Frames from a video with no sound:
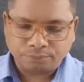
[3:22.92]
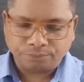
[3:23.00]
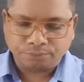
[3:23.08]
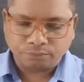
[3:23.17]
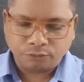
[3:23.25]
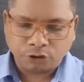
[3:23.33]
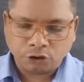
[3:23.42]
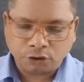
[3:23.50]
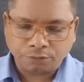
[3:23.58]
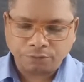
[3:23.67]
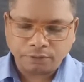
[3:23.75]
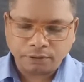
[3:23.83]

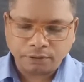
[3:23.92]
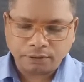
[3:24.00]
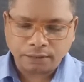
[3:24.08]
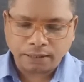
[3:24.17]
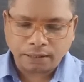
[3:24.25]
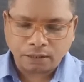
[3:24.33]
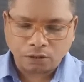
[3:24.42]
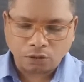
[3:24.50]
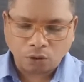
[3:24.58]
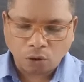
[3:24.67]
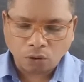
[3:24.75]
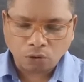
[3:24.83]
suffered a
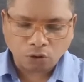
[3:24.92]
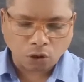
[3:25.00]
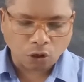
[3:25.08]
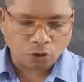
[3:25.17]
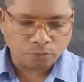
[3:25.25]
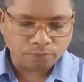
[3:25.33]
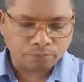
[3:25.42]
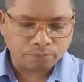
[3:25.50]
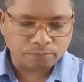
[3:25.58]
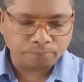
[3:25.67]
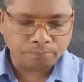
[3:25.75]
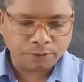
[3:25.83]
lot
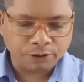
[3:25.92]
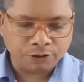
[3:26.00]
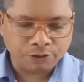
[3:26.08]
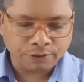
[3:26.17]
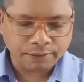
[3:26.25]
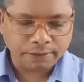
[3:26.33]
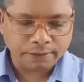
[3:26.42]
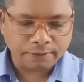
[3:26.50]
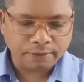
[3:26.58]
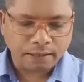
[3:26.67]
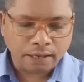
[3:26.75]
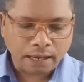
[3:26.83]
of misery
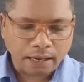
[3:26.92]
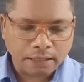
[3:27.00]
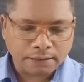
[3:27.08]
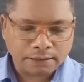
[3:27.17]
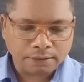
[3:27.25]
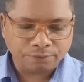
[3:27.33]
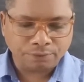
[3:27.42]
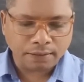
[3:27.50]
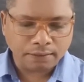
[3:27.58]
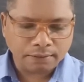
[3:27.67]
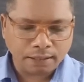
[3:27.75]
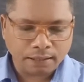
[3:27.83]
as she
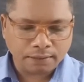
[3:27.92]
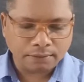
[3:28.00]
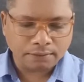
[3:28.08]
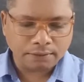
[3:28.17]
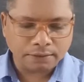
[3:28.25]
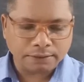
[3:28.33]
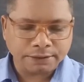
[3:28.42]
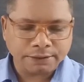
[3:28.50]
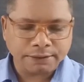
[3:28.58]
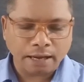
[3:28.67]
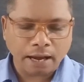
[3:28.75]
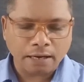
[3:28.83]
felt that she
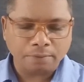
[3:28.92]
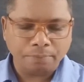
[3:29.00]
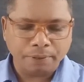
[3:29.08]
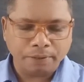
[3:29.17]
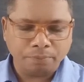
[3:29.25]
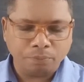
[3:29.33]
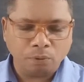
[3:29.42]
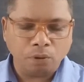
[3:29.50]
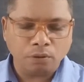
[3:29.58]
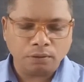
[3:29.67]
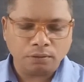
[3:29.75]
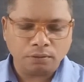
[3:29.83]
had been born
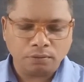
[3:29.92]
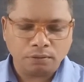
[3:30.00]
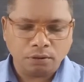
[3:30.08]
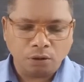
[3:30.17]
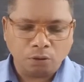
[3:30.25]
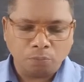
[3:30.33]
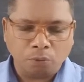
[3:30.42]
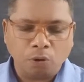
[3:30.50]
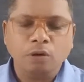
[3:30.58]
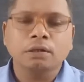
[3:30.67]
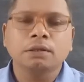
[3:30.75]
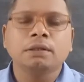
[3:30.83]
for
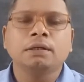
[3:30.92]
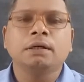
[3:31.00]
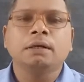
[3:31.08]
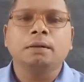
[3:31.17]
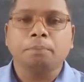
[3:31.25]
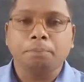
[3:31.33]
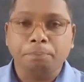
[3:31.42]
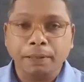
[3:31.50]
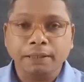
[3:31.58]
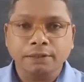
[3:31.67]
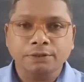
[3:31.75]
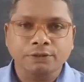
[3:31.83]

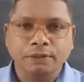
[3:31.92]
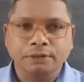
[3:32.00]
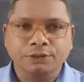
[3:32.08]
better things.